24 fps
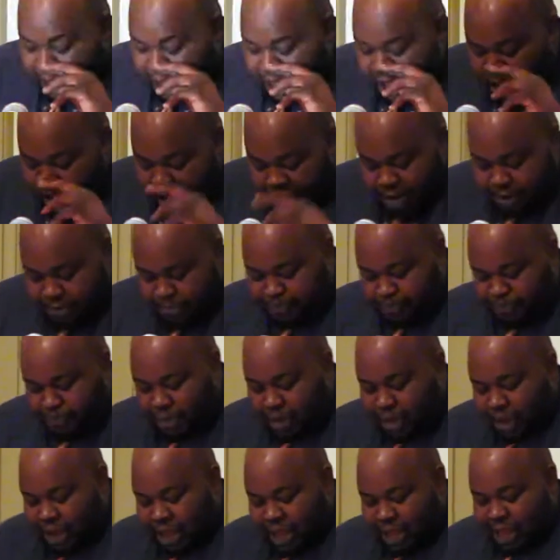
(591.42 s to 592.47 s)

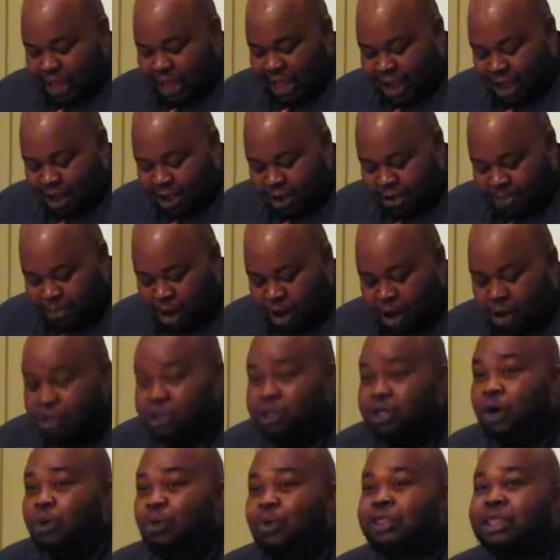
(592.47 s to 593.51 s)

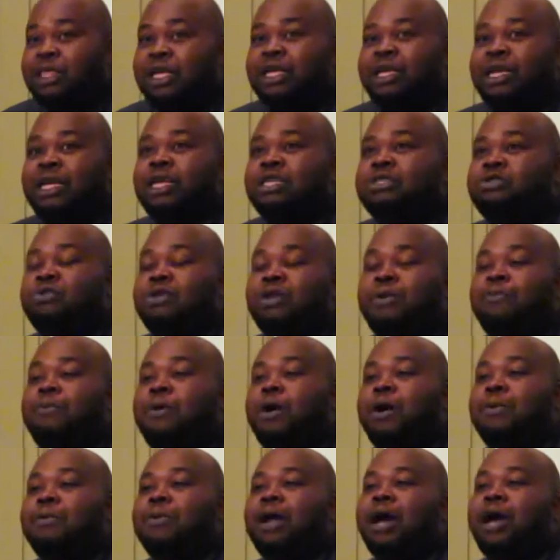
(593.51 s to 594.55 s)
Also within the history
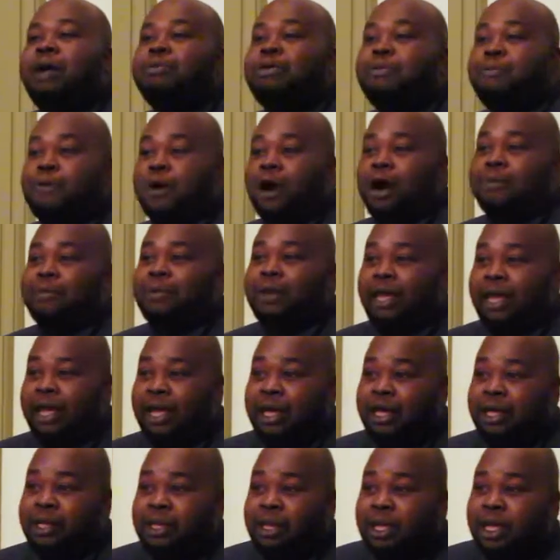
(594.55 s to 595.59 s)
department, I'm department
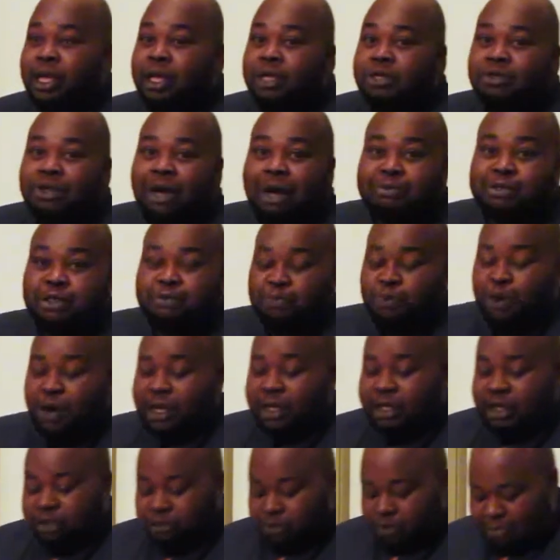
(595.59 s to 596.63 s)
head, so I'm
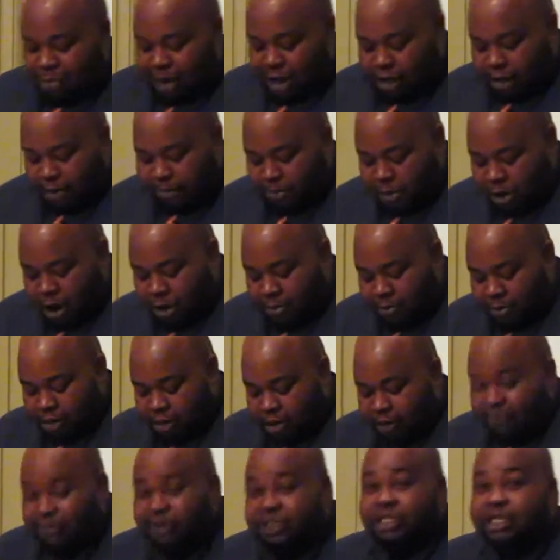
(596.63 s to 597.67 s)
spreading this through my department,
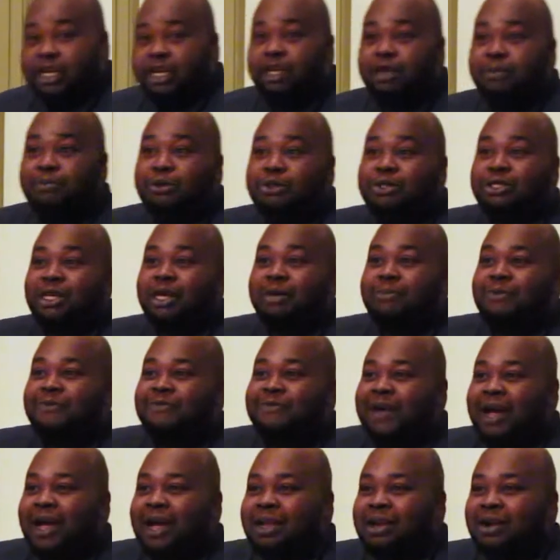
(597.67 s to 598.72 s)
the Virginia Museum of
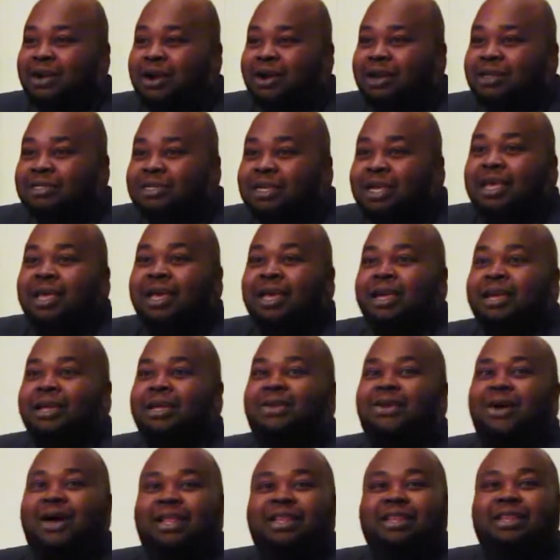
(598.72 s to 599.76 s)
Fine Arts.
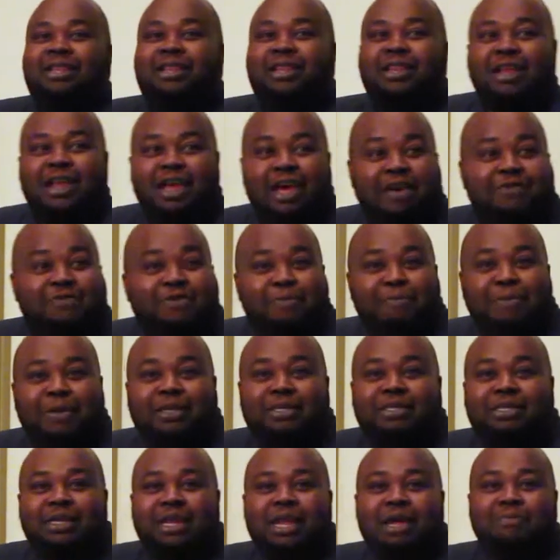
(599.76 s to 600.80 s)
You know, I've never
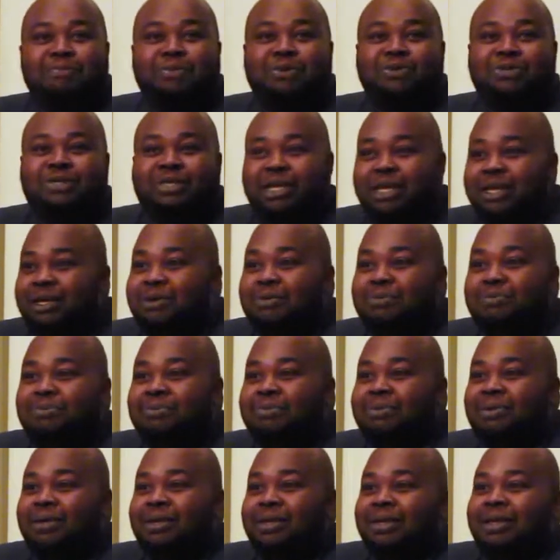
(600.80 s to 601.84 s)
been to that
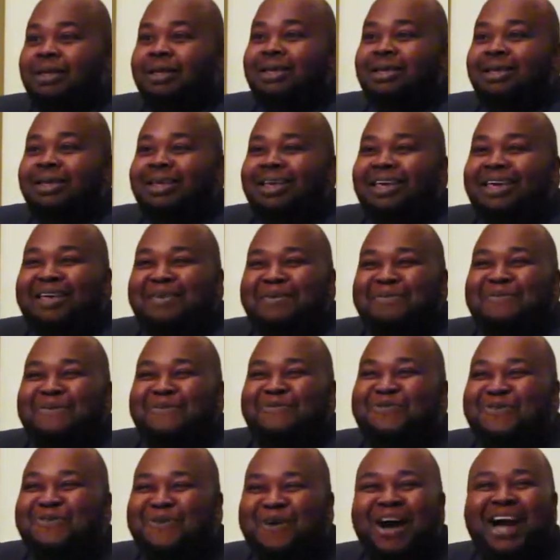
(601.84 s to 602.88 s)
museum
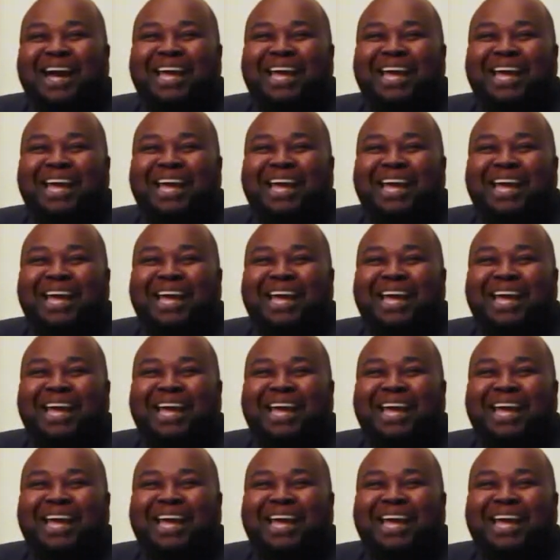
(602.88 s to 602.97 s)
before I